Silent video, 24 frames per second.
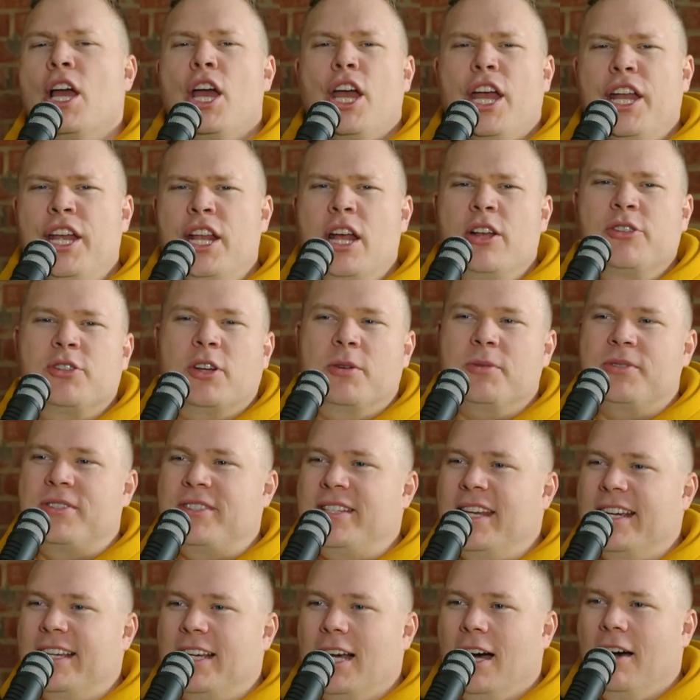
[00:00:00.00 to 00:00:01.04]
That's what I'm
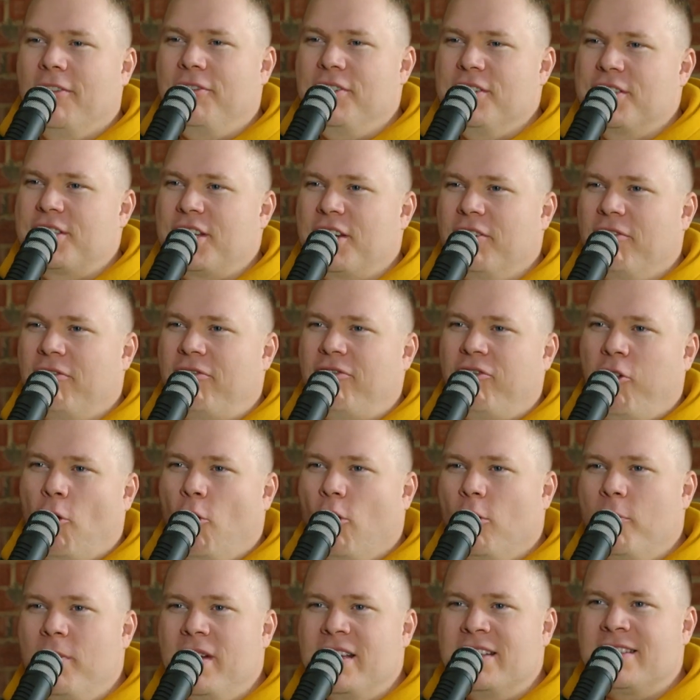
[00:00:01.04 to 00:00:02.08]
sick of. These
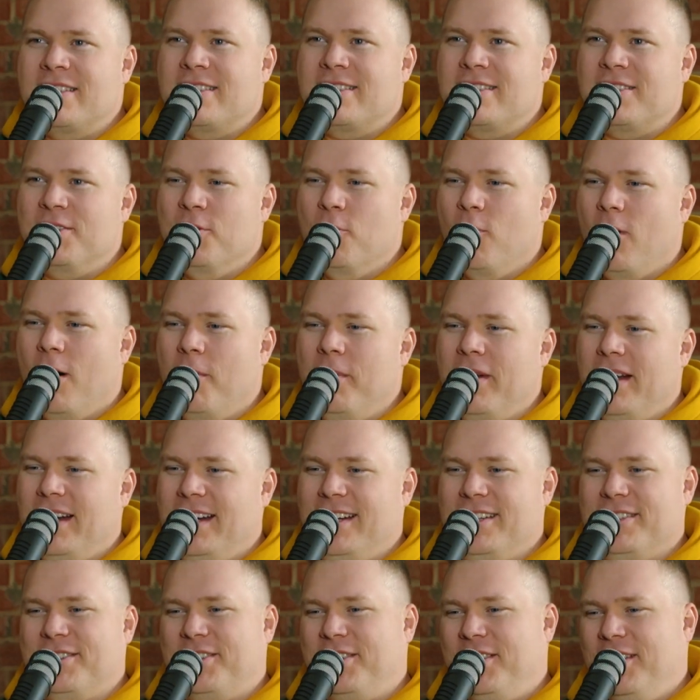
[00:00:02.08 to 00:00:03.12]
conformists who want me
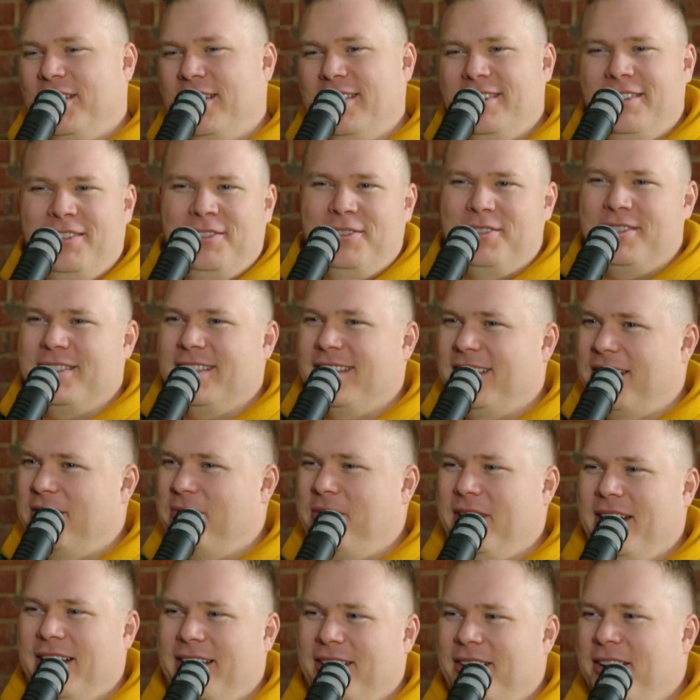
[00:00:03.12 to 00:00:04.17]
to just let
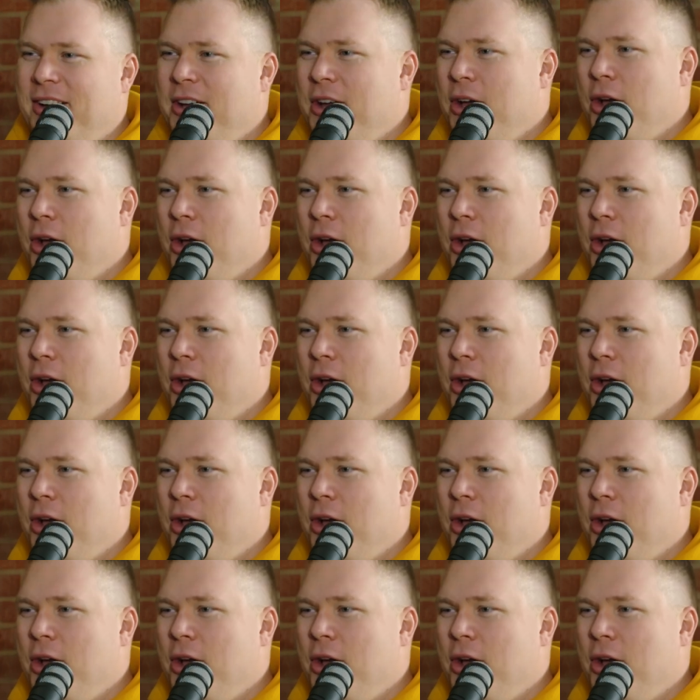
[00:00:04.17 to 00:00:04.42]
me to